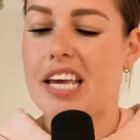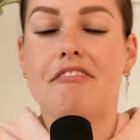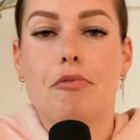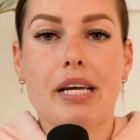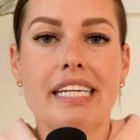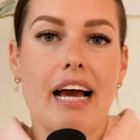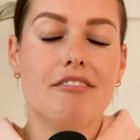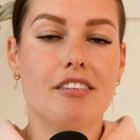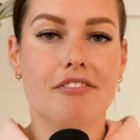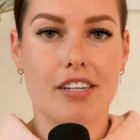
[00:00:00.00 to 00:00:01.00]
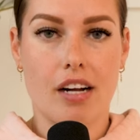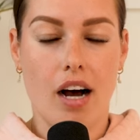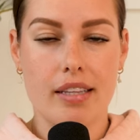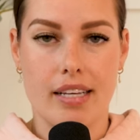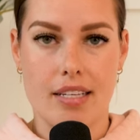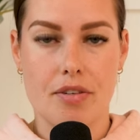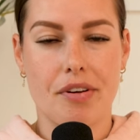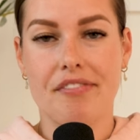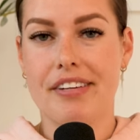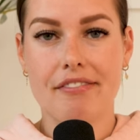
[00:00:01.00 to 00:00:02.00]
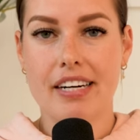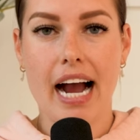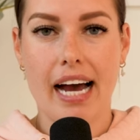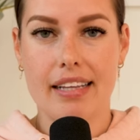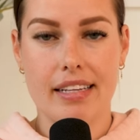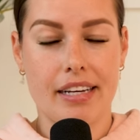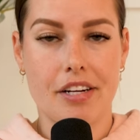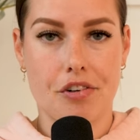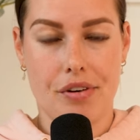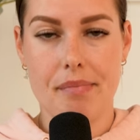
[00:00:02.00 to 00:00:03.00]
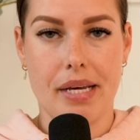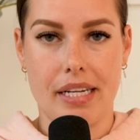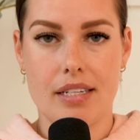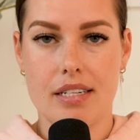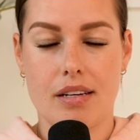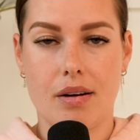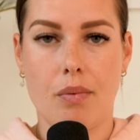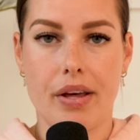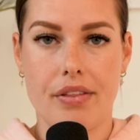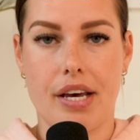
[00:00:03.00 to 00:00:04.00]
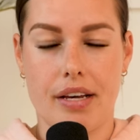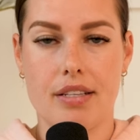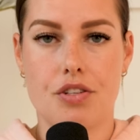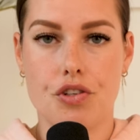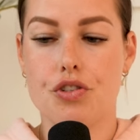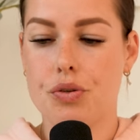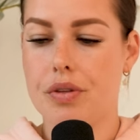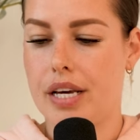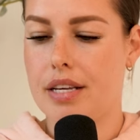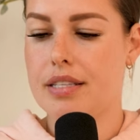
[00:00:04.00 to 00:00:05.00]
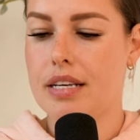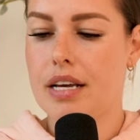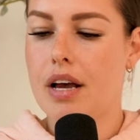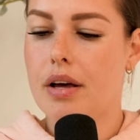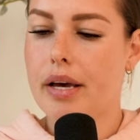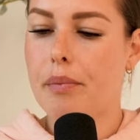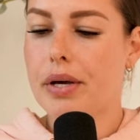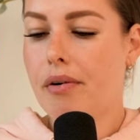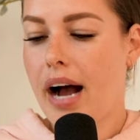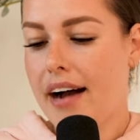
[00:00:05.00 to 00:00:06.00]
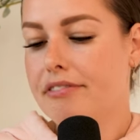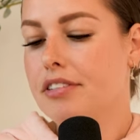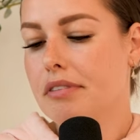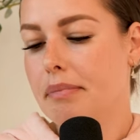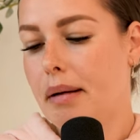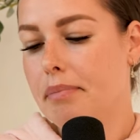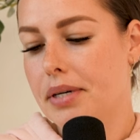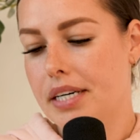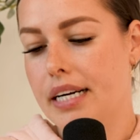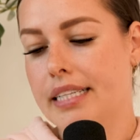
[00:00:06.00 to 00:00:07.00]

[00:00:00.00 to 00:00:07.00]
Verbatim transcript: if we never forgot this, if we've never had an agreement with this to do this, then we don't have to remember.